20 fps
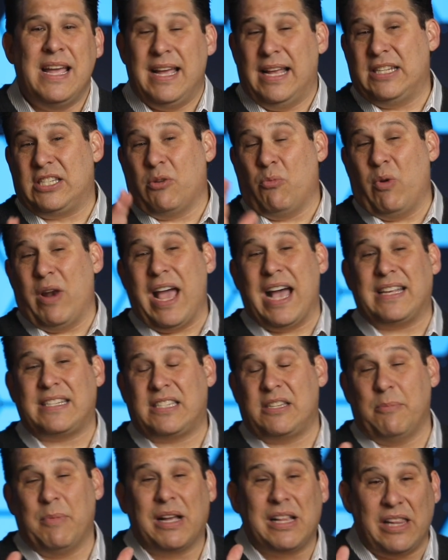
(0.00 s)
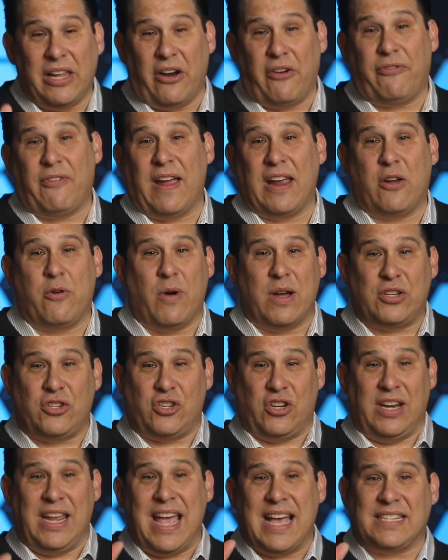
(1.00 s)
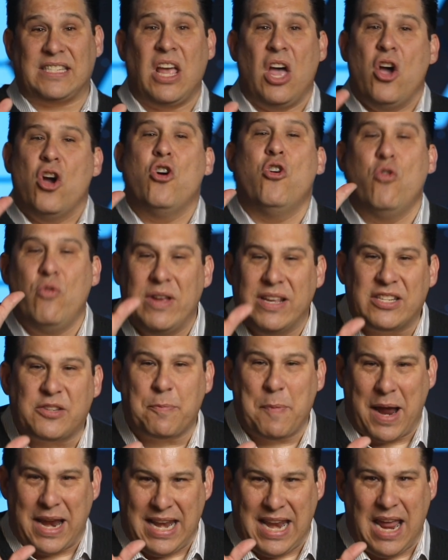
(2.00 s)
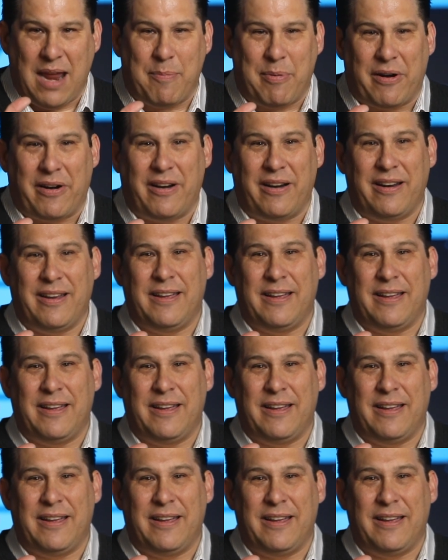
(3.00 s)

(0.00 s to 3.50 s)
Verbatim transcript: and someone asks him a clarifying question. He asks, Who is my neighbor?